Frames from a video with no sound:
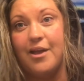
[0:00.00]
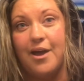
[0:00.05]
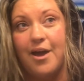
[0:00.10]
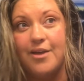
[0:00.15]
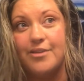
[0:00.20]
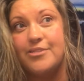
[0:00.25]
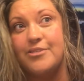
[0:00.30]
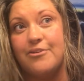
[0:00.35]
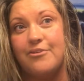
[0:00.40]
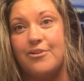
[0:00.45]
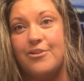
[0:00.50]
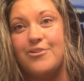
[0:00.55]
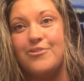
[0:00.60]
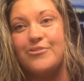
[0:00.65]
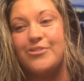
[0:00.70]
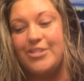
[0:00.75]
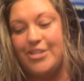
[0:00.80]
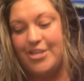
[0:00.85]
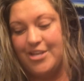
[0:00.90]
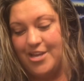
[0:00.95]
I started
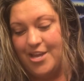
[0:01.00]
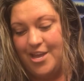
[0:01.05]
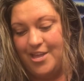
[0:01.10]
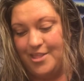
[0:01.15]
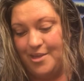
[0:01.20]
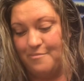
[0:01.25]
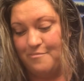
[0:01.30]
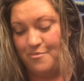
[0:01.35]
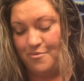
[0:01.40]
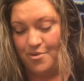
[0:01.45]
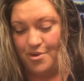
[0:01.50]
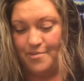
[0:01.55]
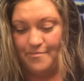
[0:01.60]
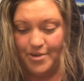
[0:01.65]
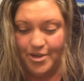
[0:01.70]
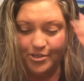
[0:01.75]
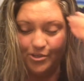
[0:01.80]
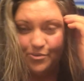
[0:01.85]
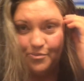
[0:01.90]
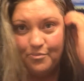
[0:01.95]
using it, and that pretty
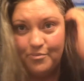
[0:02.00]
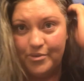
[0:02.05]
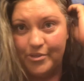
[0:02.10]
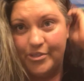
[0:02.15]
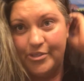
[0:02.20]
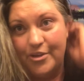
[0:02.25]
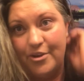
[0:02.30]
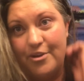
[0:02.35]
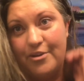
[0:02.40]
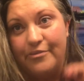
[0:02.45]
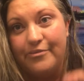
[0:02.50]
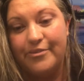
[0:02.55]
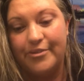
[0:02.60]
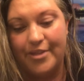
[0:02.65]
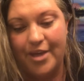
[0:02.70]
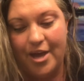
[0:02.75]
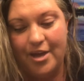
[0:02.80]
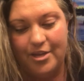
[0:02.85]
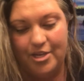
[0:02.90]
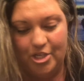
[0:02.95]
much resolved
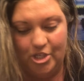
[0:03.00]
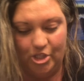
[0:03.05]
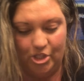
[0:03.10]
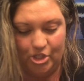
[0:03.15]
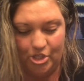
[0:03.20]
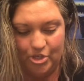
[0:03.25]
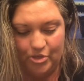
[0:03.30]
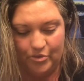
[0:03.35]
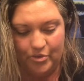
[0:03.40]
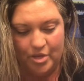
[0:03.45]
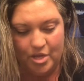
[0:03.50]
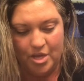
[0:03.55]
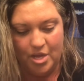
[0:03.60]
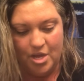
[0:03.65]
that issue.